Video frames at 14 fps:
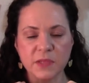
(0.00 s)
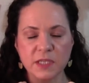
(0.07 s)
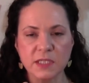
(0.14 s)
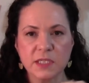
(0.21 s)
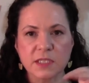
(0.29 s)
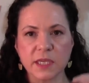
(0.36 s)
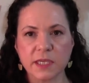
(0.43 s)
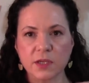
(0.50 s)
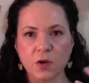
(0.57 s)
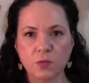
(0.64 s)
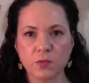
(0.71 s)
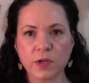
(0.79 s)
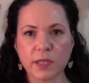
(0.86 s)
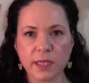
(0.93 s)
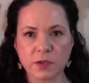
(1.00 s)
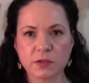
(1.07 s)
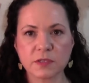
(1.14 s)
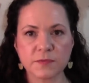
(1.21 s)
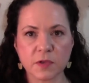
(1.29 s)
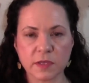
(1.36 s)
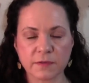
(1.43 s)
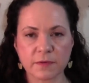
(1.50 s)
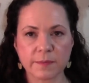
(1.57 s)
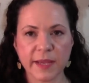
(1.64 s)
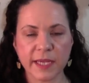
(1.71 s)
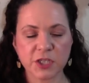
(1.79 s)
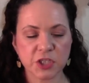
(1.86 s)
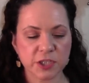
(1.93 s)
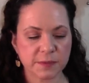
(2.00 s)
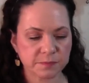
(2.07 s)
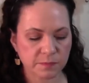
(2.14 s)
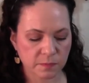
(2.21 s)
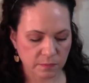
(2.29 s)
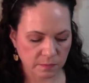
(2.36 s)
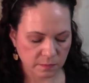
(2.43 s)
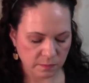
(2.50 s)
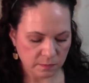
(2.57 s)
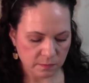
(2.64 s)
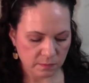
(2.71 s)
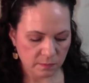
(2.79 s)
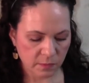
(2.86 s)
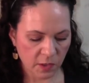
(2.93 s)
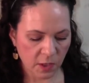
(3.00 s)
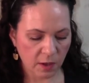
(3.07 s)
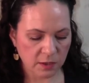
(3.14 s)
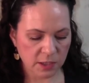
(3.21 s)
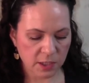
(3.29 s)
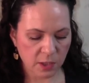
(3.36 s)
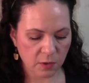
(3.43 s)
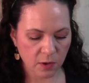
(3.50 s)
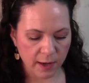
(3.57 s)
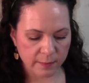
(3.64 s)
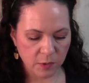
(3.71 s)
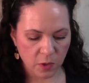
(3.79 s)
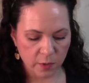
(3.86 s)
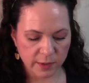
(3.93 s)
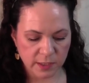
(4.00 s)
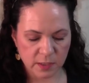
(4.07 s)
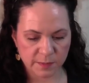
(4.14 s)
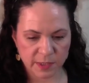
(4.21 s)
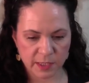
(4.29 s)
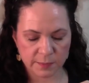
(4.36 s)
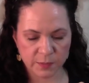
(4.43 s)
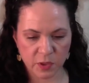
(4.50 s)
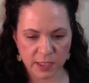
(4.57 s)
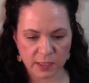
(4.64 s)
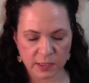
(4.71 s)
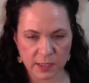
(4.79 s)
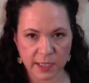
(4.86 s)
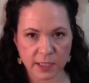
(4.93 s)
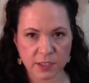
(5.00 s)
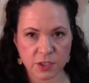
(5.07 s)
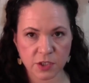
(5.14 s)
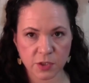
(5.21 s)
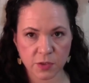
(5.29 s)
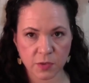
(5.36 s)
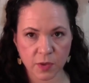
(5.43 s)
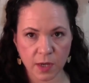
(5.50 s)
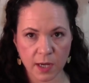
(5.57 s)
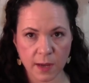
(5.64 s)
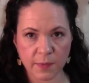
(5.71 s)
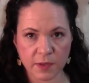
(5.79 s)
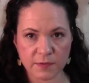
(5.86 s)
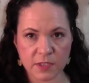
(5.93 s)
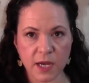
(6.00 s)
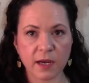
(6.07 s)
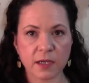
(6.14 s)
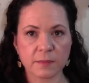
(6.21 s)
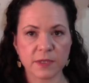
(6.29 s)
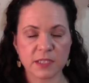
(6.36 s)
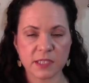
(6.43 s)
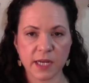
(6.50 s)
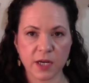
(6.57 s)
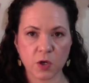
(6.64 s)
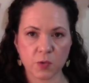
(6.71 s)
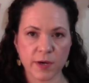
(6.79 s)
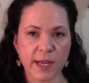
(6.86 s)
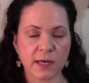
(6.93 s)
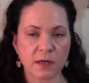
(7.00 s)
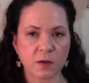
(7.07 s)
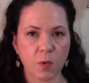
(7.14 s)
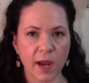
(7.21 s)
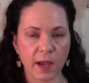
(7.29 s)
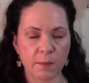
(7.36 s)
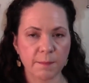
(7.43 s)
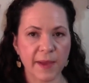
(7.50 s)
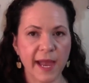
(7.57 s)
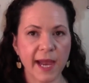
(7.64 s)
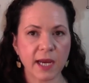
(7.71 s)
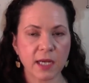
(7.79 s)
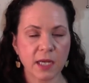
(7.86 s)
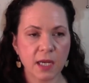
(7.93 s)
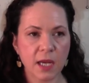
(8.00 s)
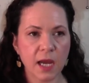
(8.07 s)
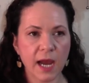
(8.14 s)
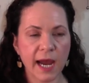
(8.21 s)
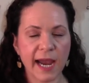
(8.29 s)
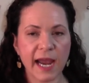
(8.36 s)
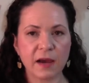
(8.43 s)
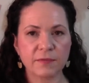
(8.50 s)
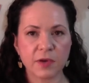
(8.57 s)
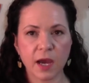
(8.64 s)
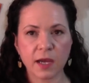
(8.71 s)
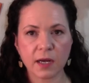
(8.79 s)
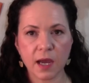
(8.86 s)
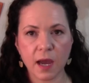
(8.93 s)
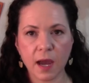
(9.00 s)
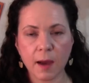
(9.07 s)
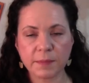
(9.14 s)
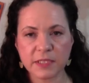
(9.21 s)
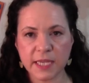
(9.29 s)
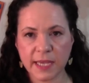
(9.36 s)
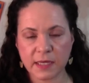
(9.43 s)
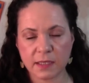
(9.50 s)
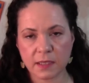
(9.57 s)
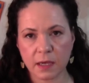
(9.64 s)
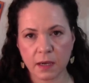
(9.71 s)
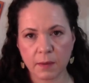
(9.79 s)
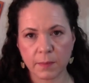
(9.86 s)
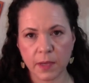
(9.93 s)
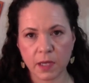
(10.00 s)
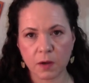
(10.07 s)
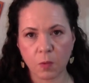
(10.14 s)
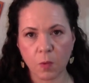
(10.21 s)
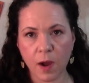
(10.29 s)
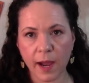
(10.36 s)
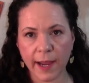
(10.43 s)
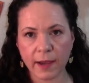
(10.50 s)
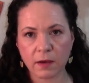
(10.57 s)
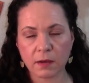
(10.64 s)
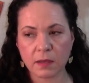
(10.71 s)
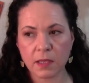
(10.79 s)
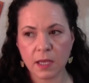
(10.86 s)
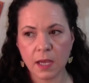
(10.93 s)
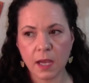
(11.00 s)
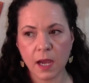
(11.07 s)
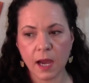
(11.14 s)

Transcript: This is, like, you know, really useful information. Also, I'm going to be putting links to a couple of documents that I created a while back. I have not updated them in a while.